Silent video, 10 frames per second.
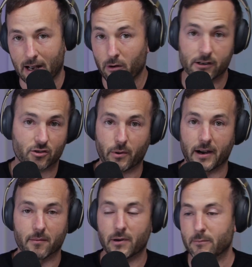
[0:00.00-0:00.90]
I want to
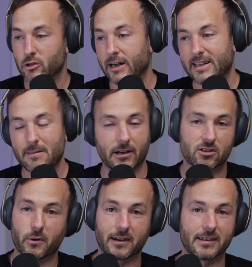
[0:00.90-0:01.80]
swear, but I'm trying to keep my
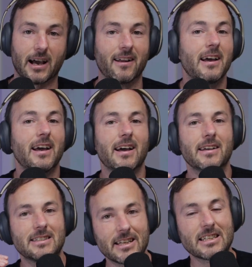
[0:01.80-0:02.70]
swearing down.
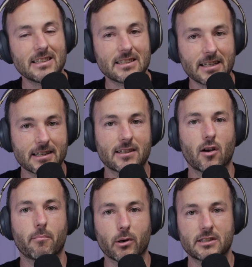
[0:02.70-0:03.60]

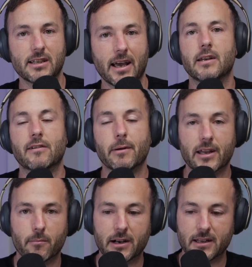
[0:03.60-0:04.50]
66%. Now, if you're
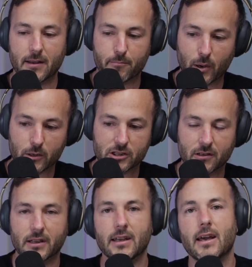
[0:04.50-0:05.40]
making money,
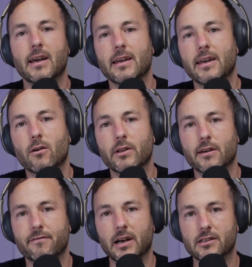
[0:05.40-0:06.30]
personally, it only
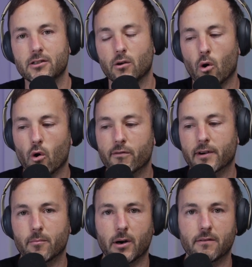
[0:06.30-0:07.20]
affects you over
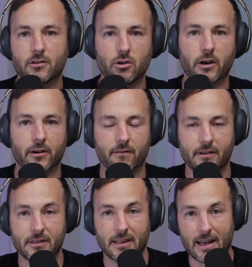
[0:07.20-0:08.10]
and above
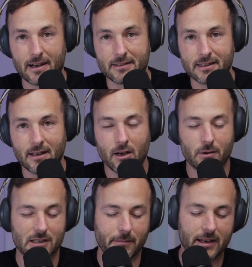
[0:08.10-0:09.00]
$250,000,
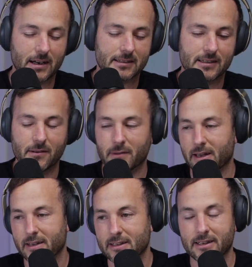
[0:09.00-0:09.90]
which might not seem
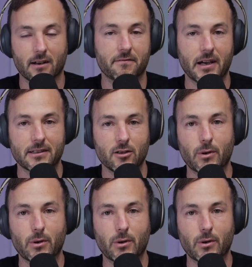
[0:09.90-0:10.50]
like it's going to affect you.